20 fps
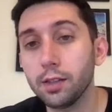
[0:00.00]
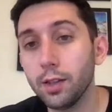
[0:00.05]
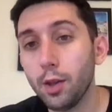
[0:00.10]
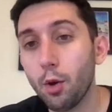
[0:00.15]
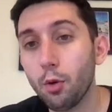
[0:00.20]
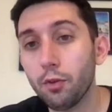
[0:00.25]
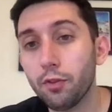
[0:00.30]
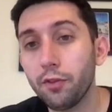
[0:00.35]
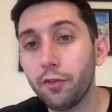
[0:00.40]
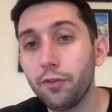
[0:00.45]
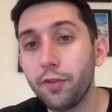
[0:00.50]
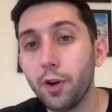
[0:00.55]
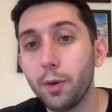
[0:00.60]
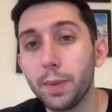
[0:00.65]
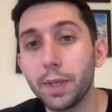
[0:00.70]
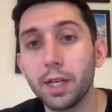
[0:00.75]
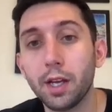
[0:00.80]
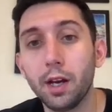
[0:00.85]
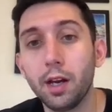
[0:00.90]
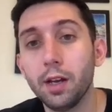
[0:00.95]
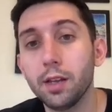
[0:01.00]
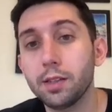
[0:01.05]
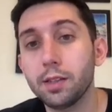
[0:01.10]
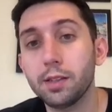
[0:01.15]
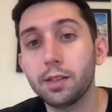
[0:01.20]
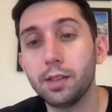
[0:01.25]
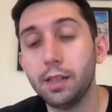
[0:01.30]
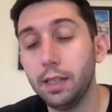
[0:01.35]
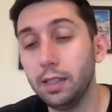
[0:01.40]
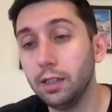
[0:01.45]
lower fulfillment
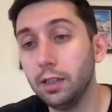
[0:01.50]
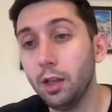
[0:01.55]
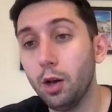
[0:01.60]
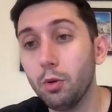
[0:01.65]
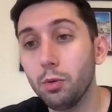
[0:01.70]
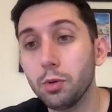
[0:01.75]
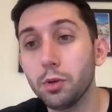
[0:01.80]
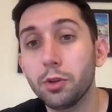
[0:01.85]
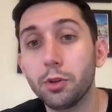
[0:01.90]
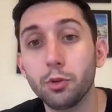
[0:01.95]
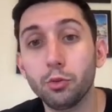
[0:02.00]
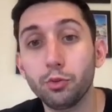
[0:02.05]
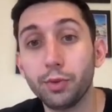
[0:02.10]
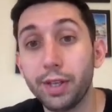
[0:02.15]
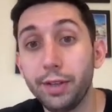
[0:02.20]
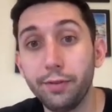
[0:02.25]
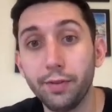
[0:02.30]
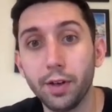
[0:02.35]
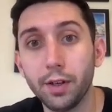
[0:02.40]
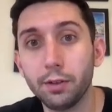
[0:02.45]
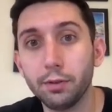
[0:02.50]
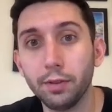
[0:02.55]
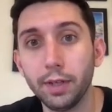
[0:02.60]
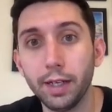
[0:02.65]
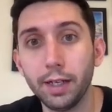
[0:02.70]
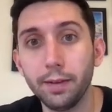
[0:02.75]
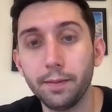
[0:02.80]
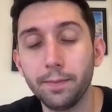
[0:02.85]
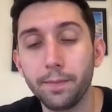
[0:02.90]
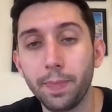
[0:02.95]
costs, and lower the refund
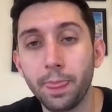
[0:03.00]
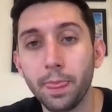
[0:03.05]
rate.